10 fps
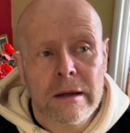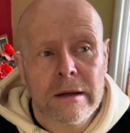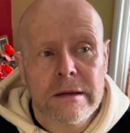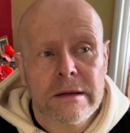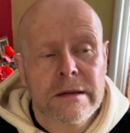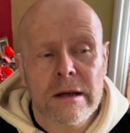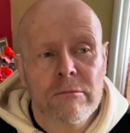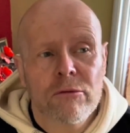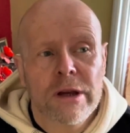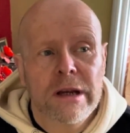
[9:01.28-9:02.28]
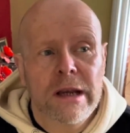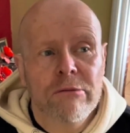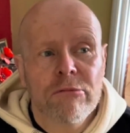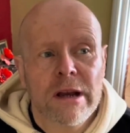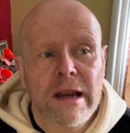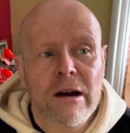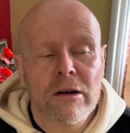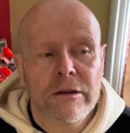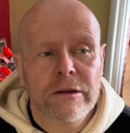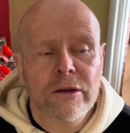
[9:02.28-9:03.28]
This is really, really
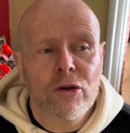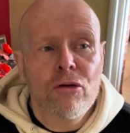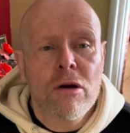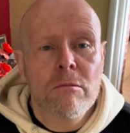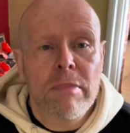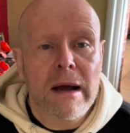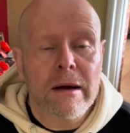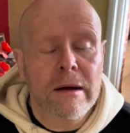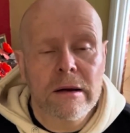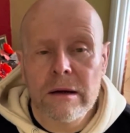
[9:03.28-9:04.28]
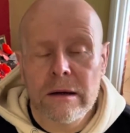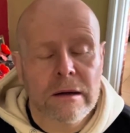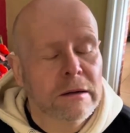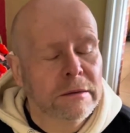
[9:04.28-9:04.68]
hard to do, but I